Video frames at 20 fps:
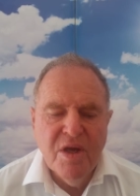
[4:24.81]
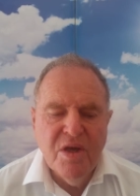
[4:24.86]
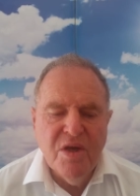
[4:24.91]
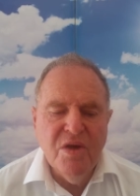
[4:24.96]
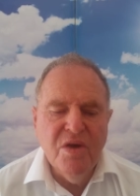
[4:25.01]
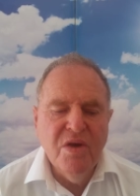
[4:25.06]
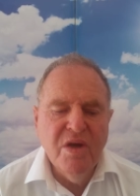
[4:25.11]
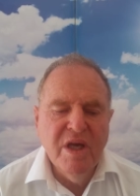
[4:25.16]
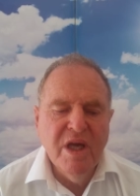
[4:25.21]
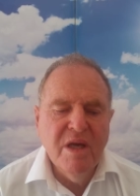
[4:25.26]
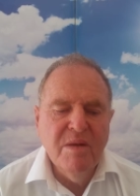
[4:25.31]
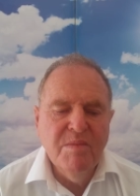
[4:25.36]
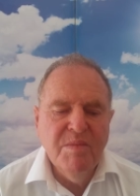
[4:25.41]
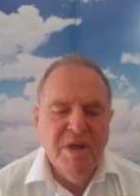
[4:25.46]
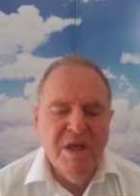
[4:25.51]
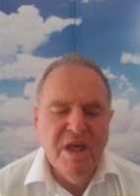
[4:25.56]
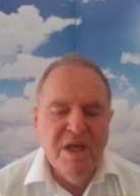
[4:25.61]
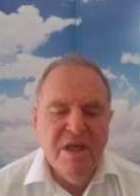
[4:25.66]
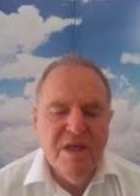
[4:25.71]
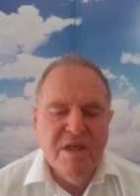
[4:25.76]
you can
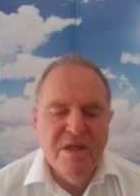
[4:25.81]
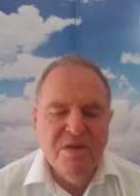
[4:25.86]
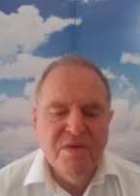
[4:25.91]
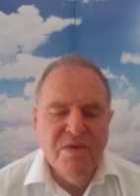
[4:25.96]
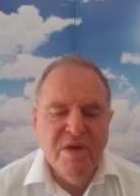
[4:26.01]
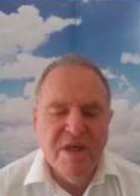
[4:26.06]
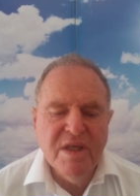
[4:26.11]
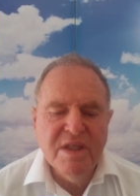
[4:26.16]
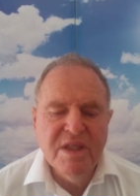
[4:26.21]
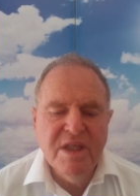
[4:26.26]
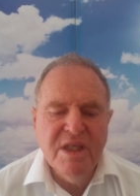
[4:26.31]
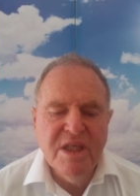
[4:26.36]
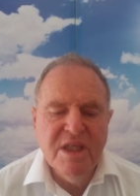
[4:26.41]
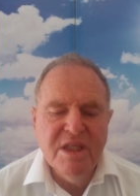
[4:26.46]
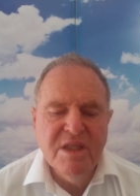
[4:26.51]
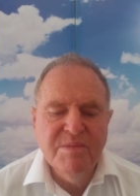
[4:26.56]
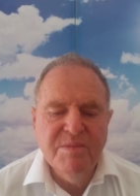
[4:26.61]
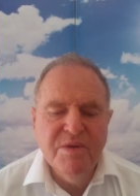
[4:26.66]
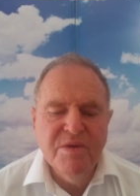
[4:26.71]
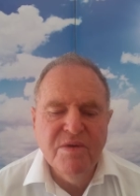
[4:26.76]
begin to trust
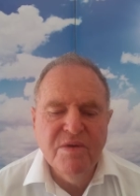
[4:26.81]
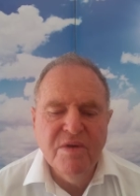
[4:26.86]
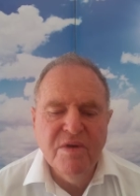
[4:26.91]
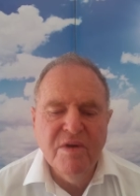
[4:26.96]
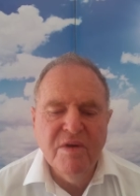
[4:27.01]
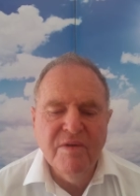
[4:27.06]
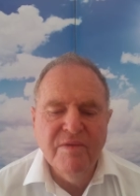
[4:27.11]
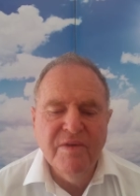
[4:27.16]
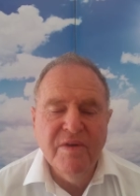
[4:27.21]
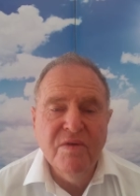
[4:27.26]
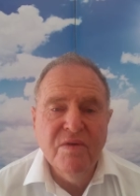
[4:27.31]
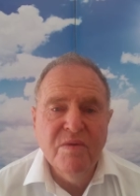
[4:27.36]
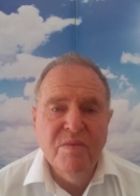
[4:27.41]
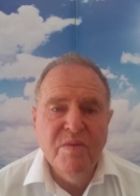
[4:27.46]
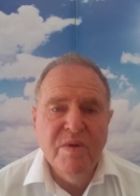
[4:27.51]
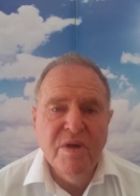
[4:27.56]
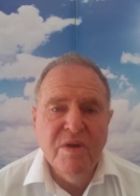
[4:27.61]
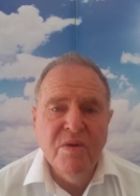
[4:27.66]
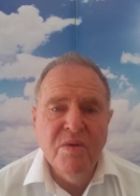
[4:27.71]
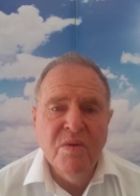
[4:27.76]
his spirit of
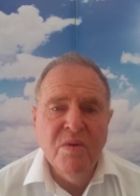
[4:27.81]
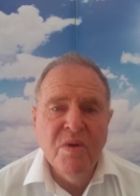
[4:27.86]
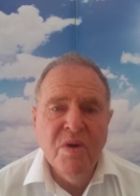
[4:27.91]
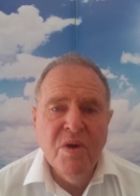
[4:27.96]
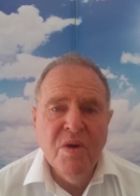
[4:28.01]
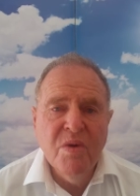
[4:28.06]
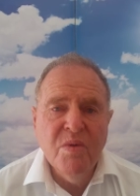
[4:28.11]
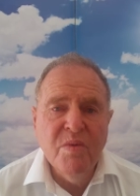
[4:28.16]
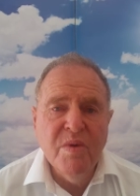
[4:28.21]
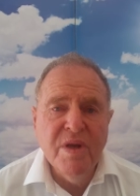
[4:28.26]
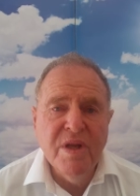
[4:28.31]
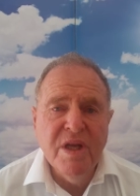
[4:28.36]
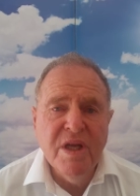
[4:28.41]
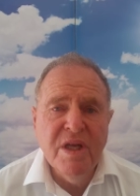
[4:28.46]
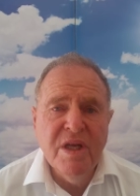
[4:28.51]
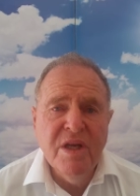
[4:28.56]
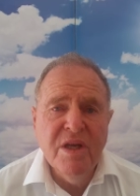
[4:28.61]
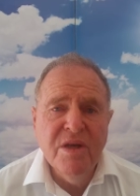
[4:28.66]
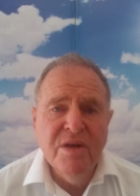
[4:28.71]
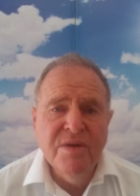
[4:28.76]
goodwill
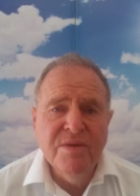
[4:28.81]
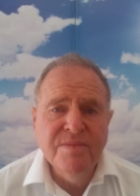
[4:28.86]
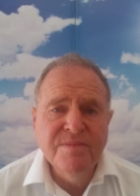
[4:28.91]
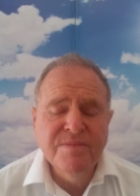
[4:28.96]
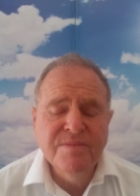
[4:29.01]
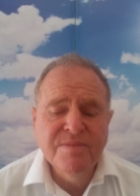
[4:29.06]
within you.